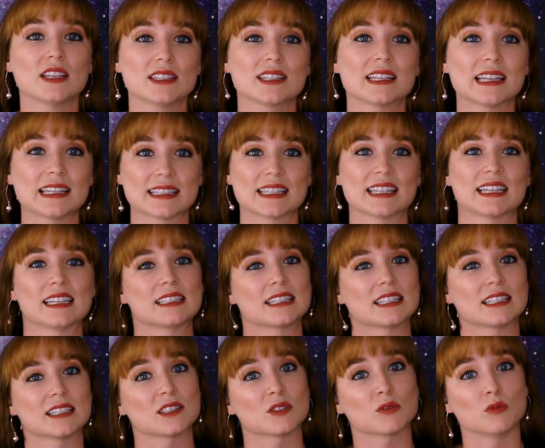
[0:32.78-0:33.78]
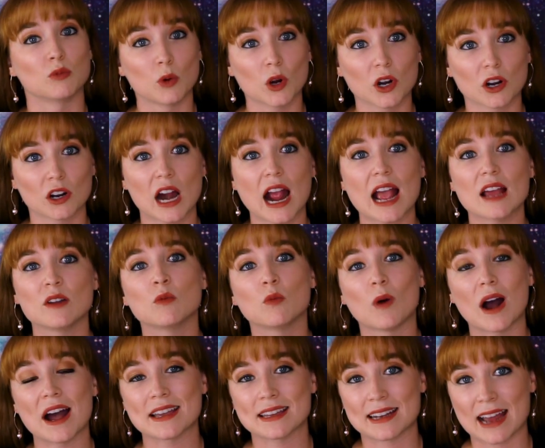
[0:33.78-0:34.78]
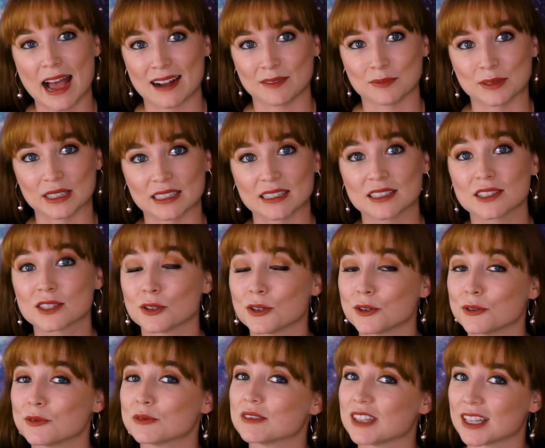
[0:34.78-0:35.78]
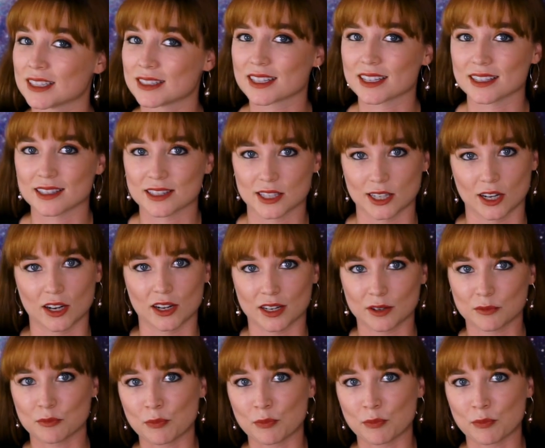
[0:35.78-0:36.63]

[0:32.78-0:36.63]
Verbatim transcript: these incidences were and why it happened. So let's get started.